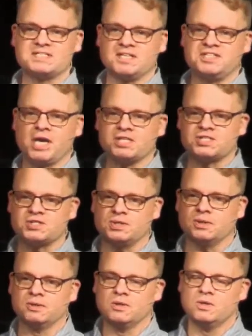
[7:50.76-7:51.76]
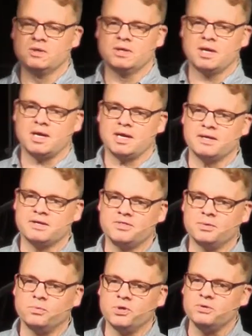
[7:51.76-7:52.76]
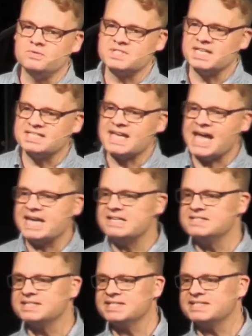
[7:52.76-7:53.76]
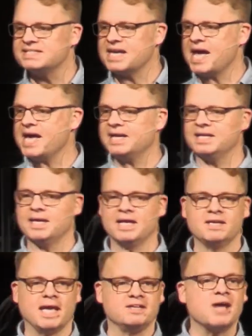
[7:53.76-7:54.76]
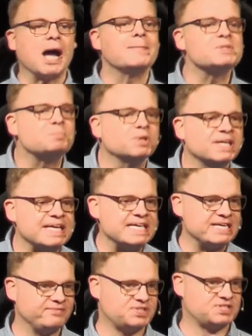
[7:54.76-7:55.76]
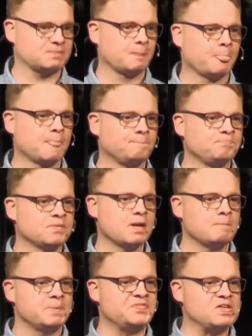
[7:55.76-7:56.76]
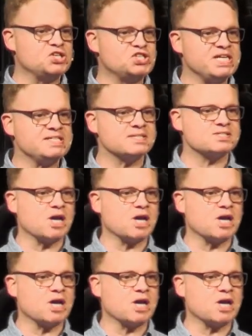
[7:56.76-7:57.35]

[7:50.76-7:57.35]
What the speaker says: to touch the wounds in his hands and his side, and Thomas believes. But then Jesus